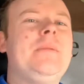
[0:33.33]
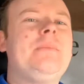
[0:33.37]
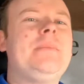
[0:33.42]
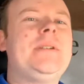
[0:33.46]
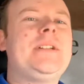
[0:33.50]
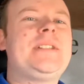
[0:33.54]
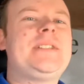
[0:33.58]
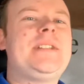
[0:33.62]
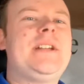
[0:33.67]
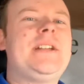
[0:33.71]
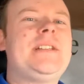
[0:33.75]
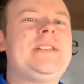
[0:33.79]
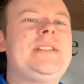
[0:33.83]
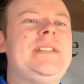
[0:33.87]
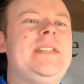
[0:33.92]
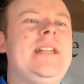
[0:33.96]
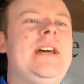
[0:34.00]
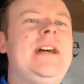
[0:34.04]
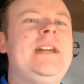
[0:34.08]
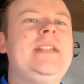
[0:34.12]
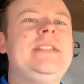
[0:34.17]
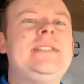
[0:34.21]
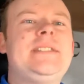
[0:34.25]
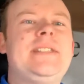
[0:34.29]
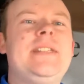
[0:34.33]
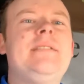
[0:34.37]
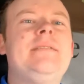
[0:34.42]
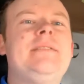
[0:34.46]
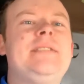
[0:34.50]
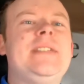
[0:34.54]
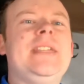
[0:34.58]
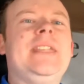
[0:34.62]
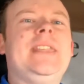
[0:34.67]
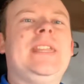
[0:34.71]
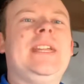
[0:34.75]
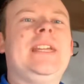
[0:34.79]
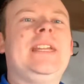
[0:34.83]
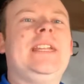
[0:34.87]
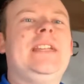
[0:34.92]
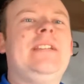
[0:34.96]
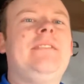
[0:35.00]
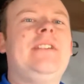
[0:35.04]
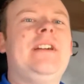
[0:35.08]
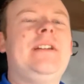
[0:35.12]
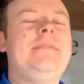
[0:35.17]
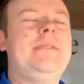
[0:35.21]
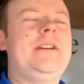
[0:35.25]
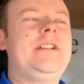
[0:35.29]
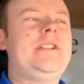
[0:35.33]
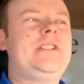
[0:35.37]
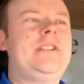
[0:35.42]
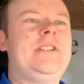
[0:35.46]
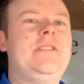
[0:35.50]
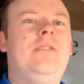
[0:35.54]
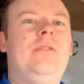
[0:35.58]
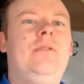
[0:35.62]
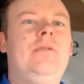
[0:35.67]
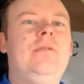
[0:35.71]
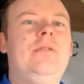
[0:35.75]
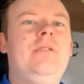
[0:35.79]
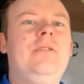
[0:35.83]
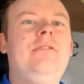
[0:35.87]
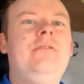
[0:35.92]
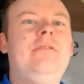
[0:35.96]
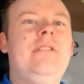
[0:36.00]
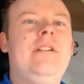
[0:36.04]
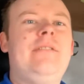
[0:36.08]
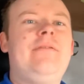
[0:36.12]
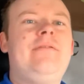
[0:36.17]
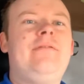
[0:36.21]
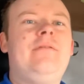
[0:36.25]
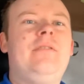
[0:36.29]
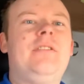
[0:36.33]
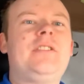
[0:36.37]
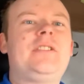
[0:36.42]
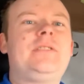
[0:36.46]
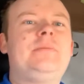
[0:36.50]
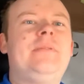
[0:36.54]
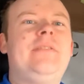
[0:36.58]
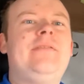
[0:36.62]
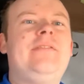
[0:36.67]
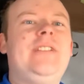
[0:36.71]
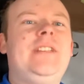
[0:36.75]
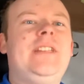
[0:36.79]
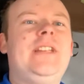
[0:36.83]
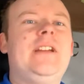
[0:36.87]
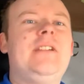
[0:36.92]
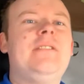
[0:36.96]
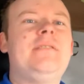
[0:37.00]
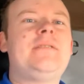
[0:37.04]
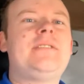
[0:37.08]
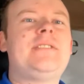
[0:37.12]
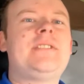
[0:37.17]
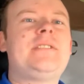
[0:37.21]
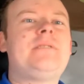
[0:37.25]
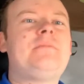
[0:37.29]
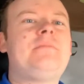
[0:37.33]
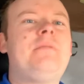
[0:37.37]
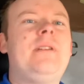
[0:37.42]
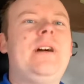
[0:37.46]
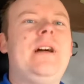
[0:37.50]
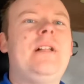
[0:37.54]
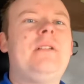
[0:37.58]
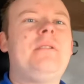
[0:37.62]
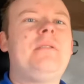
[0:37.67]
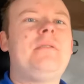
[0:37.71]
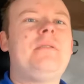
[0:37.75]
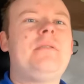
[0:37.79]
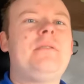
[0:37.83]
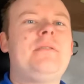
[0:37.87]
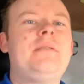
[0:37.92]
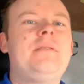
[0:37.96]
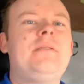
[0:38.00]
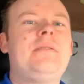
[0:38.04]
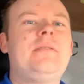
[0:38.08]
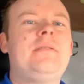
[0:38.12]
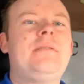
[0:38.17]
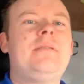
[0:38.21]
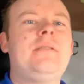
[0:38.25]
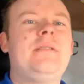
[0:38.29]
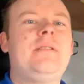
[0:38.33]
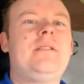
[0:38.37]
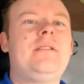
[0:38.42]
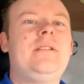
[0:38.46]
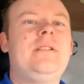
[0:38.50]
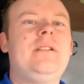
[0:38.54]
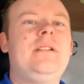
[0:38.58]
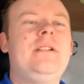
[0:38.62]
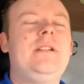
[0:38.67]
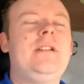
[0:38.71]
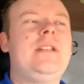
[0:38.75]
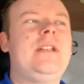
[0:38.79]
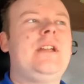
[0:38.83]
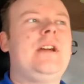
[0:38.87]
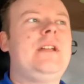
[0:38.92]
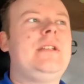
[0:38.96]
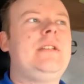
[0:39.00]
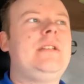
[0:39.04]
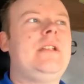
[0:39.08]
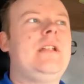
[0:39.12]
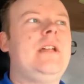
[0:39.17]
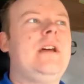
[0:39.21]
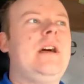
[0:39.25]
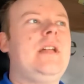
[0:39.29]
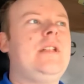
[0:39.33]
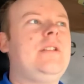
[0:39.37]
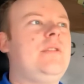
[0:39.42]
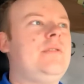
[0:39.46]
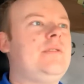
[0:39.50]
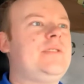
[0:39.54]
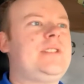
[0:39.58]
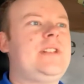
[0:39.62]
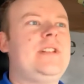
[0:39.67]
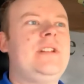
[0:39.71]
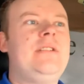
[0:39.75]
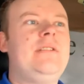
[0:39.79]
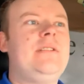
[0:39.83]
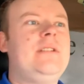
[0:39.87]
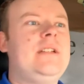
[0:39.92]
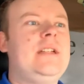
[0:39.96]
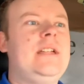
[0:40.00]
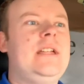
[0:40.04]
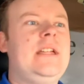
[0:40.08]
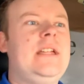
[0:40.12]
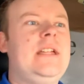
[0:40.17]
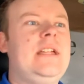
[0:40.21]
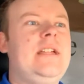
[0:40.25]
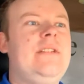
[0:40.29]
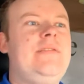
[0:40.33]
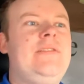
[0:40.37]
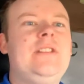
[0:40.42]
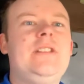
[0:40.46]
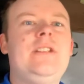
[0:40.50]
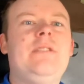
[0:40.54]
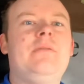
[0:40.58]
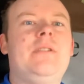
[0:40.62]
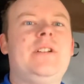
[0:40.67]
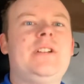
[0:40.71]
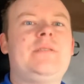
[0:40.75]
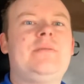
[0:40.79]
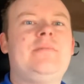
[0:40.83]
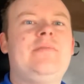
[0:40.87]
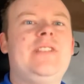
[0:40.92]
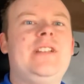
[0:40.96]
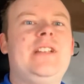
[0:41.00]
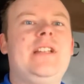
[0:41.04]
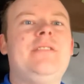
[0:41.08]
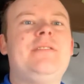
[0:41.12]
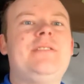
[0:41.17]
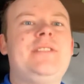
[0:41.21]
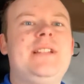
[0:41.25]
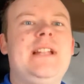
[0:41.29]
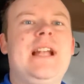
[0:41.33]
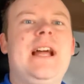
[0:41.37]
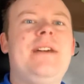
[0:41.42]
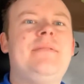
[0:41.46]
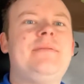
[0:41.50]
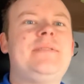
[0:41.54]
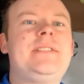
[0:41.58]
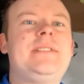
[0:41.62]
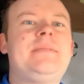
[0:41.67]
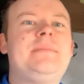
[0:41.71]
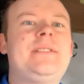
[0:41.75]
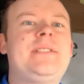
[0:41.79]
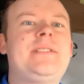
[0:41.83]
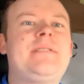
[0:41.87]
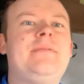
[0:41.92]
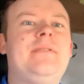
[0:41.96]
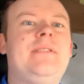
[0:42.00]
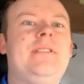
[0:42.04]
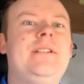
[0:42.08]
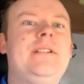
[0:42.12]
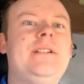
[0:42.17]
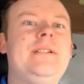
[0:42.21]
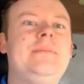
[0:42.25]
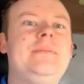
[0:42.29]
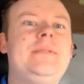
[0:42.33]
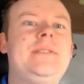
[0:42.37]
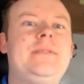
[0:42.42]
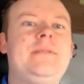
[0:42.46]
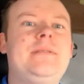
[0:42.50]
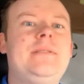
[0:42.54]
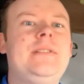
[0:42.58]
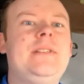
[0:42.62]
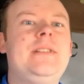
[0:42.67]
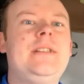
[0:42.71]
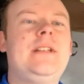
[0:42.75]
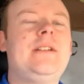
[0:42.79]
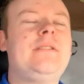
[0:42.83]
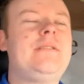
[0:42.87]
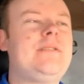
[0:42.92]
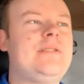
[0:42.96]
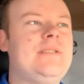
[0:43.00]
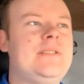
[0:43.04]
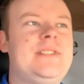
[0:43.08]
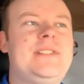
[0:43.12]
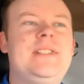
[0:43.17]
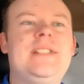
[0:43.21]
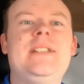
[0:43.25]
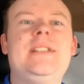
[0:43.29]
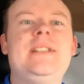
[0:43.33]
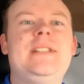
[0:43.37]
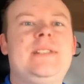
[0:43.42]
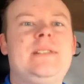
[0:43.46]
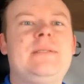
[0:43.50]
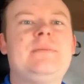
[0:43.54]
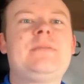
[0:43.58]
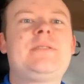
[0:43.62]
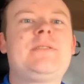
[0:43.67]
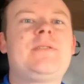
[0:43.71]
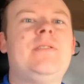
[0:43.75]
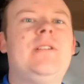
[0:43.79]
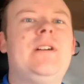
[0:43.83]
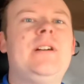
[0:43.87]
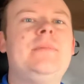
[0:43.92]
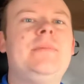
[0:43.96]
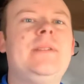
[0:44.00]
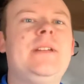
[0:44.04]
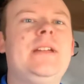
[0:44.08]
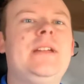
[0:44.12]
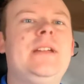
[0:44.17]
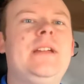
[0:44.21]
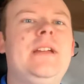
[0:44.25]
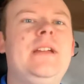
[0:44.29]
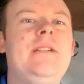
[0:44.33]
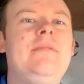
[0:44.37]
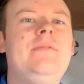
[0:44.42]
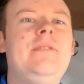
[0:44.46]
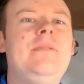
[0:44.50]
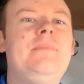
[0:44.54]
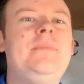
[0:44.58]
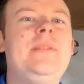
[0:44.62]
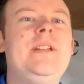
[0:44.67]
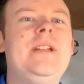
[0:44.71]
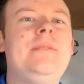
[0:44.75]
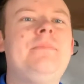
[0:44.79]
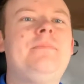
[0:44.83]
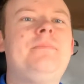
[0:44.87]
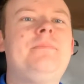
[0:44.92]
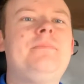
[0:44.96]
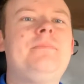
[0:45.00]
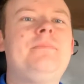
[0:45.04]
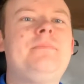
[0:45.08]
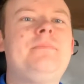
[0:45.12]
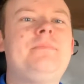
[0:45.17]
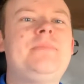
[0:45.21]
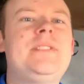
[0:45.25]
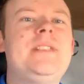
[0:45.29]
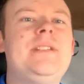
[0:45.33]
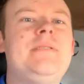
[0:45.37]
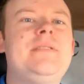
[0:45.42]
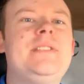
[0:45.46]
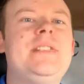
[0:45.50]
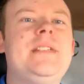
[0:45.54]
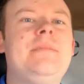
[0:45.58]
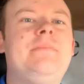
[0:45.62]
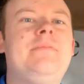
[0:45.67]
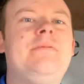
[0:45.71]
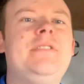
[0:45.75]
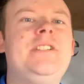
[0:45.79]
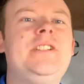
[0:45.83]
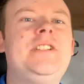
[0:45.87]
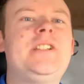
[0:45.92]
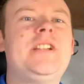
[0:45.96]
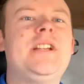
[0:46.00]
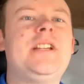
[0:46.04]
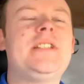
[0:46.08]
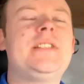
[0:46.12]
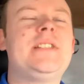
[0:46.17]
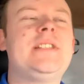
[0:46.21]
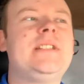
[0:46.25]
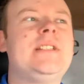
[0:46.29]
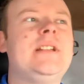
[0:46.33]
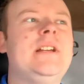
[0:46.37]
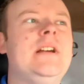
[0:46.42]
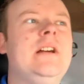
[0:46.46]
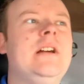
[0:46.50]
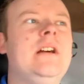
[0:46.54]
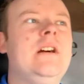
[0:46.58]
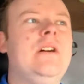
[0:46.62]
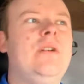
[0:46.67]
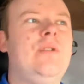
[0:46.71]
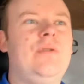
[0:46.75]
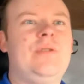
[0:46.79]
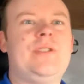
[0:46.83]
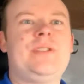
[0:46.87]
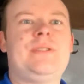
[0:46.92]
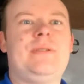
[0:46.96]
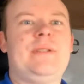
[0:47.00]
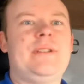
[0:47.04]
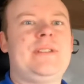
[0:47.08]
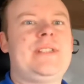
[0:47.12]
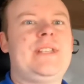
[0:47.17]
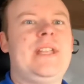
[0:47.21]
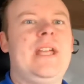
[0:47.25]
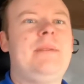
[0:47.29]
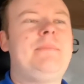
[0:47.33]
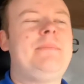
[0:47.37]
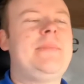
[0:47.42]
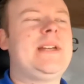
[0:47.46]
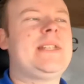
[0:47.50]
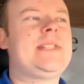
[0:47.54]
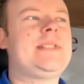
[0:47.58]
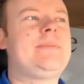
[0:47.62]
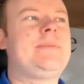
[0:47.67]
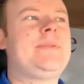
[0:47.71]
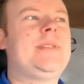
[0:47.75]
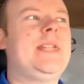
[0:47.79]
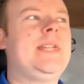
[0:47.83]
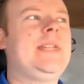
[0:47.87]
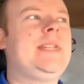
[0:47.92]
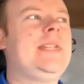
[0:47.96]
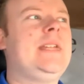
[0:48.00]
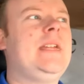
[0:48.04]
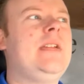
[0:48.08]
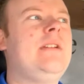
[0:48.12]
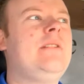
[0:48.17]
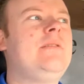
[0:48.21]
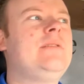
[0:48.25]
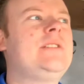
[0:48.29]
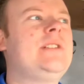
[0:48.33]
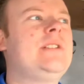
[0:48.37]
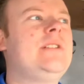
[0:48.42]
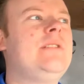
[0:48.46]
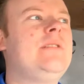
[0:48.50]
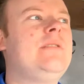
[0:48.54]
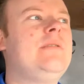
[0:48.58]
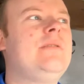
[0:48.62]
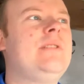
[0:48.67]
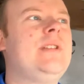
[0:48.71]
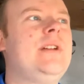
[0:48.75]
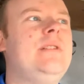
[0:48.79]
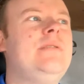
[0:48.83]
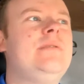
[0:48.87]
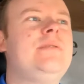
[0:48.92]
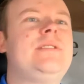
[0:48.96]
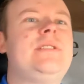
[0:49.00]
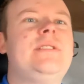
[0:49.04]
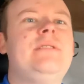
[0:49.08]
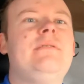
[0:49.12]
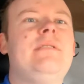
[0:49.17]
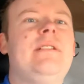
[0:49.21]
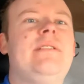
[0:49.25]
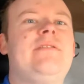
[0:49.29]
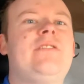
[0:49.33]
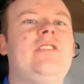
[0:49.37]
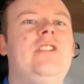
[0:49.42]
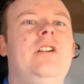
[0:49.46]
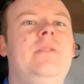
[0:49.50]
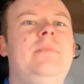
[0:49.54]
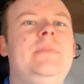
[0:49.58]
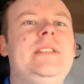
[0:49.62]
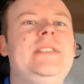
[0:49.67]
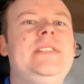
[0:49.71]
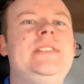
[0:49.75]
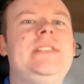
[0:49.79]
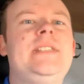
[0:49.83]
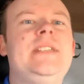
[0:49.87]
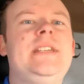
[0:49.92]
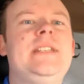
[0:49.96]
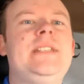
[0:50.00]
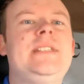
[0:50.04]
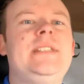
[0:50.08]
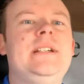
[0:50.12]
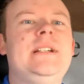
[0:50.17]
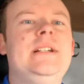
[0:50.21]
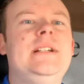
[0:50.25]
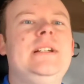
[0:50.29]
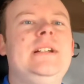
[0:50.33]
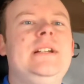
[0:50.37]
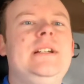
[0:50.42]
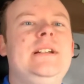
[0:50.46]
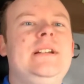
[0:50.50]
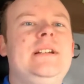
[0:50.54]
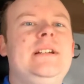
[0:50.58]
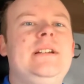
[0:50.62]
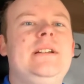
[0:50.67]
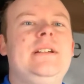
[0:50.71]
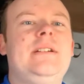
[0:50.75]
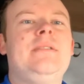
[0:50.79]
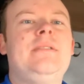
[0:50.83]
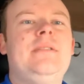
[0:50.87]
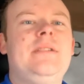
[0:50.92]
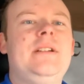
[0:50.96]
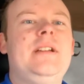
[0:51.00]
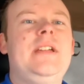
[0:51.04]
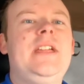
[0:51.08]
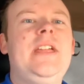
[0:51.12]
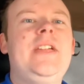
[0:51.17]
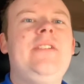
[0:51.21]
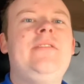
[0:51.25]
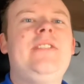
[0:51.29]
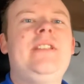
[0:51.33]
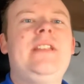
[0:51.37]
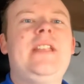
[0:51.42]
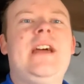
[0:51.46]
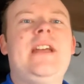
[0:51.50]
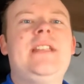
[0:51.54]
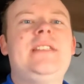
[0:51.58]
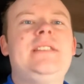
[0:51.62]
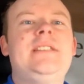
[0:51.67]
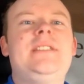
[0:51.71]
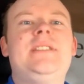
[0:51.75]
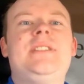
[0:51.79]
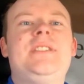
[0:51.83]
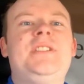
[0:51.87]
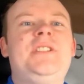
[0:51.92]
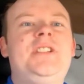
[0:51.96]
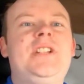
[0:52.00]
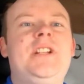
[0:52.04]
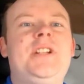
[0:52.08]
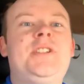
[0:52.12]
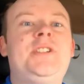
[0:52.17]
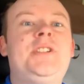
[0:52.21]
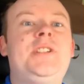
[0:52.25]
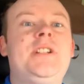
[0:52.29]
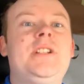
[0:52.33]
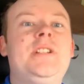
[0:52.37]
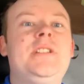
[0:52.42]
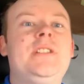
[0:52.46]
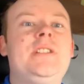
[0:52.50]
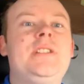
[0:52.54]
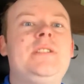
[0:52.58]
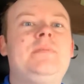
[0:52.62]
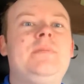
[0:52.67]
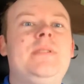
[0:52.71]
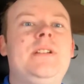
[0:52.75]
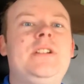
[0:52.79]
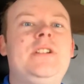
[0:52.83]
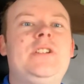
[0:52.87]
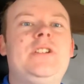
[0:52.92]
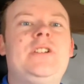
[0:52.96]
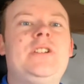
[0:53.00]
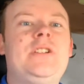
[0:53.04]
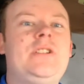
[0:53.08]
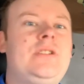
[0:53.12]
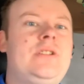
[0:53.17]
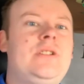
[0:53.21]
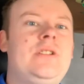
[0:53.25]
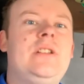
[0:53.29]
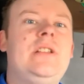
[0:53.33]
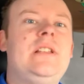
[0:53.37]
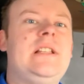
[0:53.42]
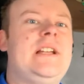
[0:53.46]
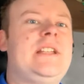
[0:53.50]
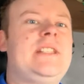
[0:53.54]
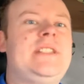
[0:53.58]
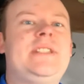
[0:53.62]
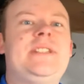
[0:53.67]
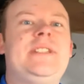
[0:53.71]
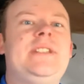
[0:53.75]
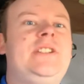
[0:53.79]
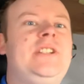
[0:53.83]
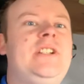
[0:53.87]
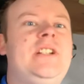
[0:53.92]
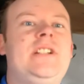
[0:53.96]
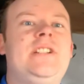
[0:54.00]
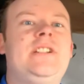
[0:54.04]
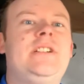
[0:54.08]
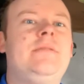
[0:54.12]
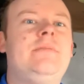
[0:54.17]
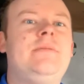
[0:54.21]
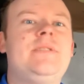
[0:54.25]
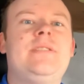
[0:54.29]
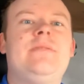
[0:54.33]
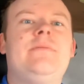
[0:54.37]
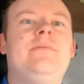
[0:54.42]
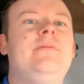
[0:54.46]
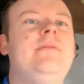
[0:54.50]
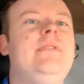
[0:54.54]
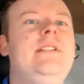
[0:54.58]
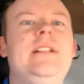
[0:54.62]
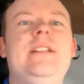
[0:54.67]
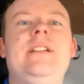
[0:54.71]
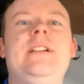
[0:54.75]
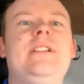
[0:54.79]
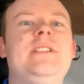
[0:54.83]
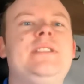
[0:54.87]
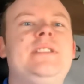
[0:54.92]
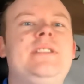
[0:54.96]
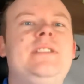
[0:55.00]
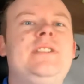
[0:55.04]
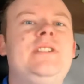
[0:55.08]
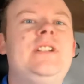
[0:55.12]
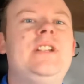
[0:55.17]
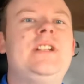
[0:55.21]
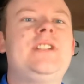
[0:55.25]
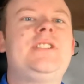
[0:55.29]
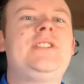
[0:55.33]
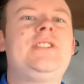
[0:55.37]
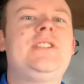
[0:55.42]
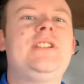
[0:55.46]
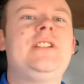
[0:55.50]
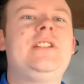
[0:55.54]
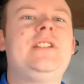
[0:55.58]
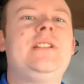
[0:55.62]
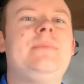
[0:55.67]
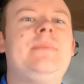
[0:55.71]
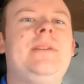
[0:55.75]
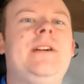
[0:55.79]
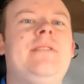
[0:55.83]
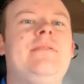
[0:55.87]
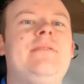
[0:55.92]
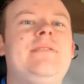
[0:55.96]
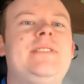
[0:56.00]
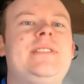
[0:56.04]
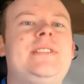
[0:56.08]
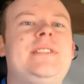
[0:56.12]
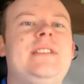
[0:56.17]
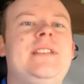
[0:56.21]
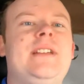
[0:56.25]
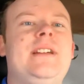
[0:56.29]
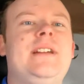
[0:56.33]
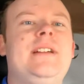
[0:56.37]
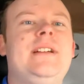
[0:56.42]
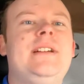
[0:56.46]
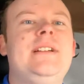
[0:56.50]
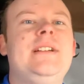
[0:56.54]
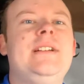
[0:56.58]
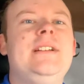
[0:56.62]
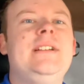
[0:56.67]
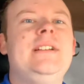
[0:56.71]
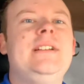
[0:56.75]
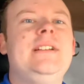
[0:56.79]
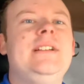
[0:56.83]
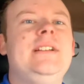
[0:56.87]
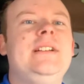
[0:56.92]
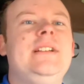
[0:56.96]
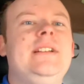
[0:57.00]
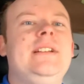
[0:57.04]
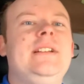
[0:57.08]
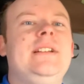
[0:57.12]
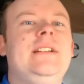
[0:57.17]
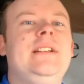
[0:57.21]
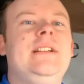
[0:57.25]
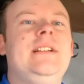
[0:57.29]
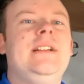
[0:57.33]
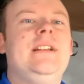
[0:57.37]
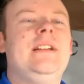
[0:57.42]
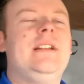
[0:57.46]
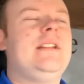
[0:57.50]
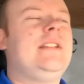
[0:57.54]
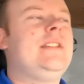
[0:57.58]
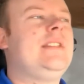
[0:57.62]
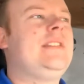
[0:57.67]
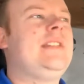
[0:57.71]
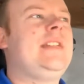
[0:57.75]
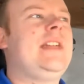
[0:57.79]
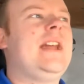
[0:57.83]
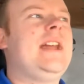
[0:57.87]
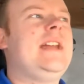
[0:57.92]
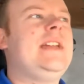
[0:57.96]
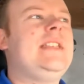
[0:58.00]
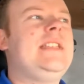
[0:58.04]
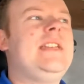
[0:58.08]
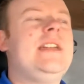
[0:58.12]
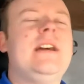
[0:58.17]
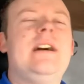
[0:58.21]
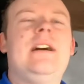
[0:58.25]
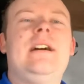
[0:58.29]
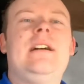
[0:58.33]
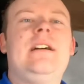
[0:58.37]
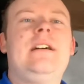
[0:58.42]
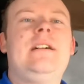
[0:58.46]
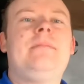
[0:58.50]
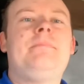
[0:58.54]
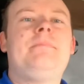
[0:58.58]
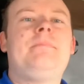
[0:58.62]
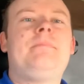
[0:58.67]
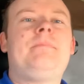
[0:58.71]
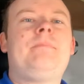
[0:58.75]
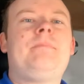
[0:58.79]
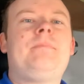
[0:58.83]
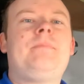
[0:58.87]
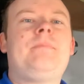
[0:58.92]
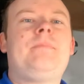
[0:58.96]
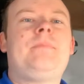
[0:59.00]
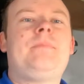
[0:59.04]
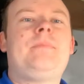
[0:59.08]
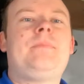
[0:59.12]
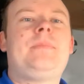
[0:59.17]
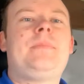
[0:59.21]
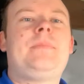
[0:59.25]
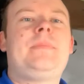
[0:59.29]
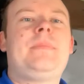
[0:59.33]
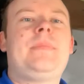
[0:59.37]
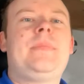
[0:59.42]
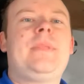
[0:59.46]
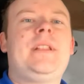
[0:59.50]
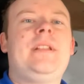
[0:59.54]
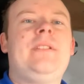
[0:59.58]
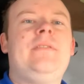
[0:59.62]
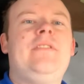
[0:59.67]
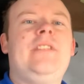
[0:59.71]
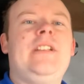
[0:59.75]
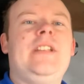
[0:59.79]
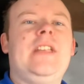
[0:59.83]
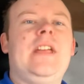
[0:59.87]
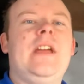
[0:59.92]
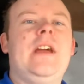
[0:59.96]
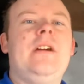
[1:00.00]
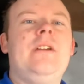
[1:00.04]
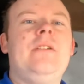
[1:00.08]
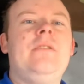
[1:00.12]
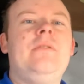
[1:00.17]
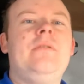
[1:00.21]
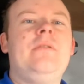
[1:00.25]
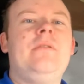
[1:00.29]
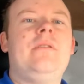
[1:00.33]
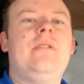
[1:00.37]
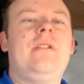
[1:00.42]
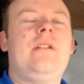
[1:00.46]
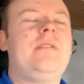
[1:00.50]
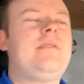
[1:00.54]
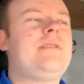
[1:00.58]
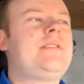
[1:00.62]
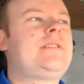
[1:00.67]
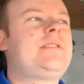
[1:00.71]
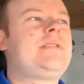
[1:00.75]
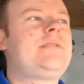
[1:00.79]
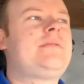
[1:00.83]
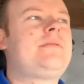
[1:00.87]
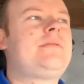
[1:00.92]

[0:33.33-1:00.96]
aside from that, seriously, thank you very much, and all who have watched my videos as well, you know, and also, if you do watch my videos and you haven't subscribed, you know, consider subscribing, it would be seriously appreciated. Also, I want to say a massive thank you to those who have commented, even added suggestions, which last suggestion was a really good suggestion about the ADR video.